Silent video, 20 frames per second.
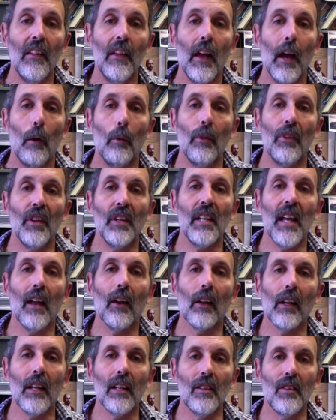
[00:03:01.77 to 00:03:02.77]
And when the
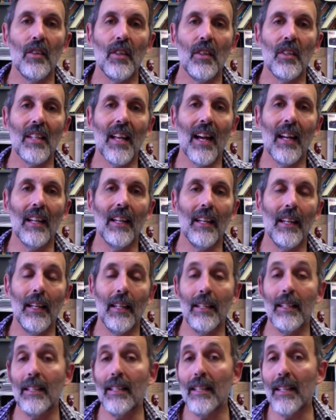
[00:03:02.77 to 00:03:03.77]
delegates decided
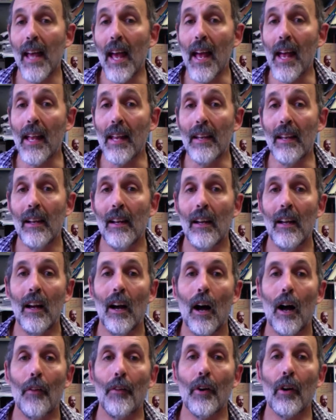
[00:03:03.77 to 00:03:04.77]
instead
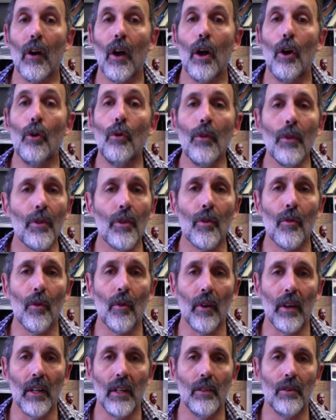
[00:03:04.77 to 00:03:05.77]
on their own
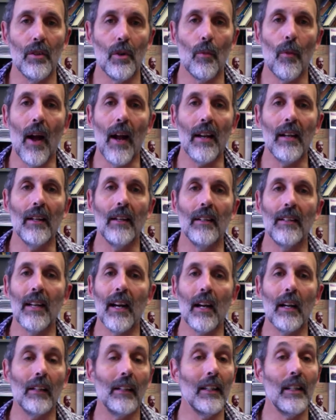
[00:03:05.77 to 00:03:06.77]
authority to write an
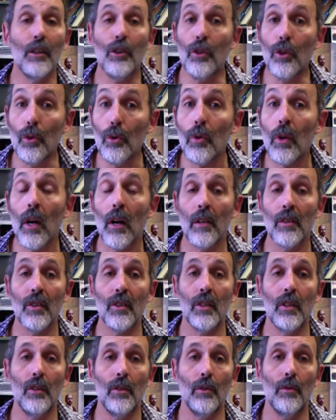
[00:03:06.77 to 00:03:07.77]
entirely new
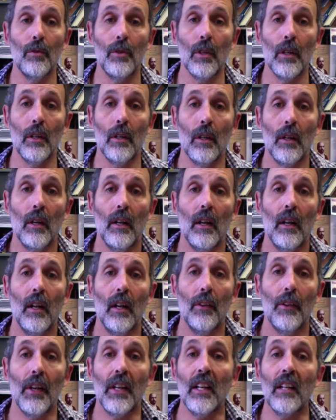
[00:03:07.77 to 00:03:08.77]
constitution,
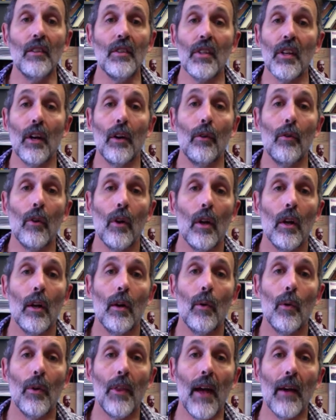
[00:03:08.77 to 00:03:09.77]
they did so
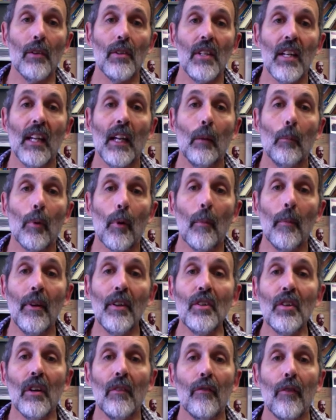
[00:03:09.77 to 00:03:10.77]
without seeking
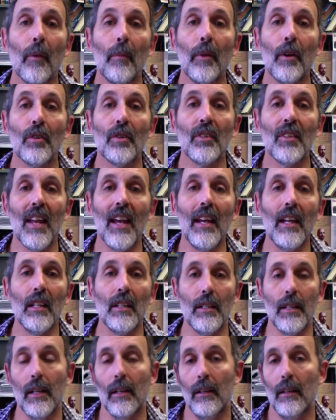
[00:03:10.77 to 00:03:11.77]
permission from their
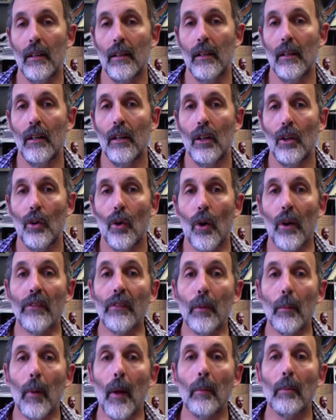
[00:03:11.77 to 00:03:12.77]
states, or
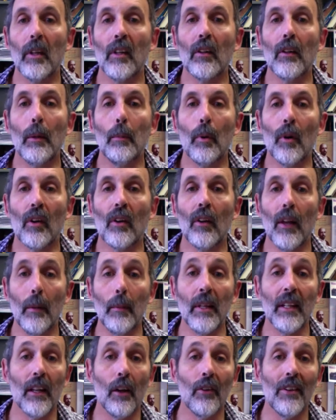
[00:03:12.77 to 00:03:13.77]
even publicly
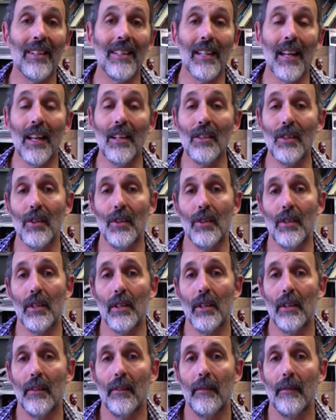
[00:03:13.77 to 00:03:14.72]
proclaiming their intentions.